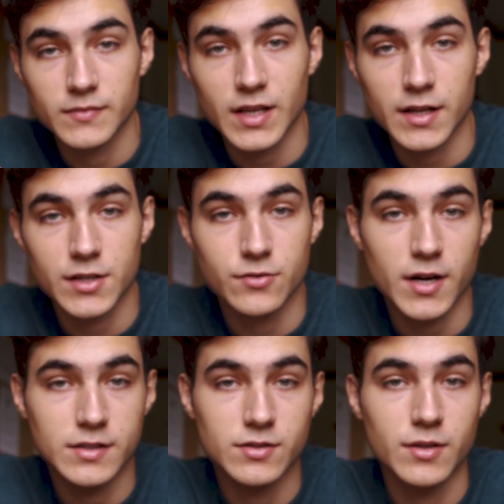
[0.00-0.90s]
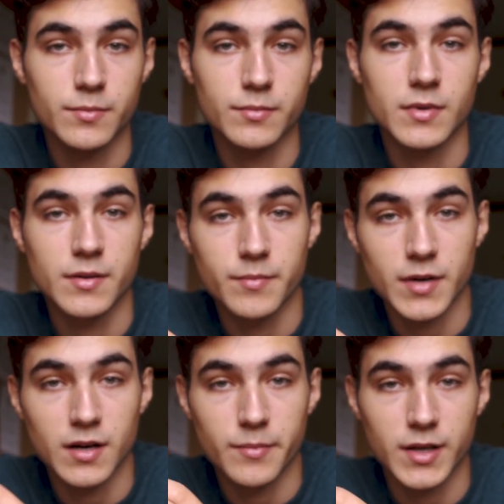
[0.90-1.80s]
categorize them
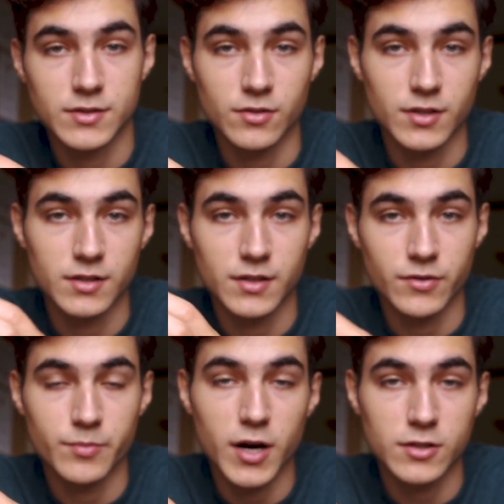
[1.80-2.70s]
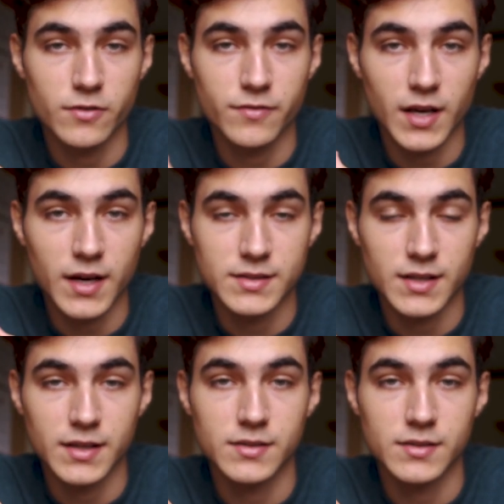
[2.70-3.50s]
based on the different parts of the essay.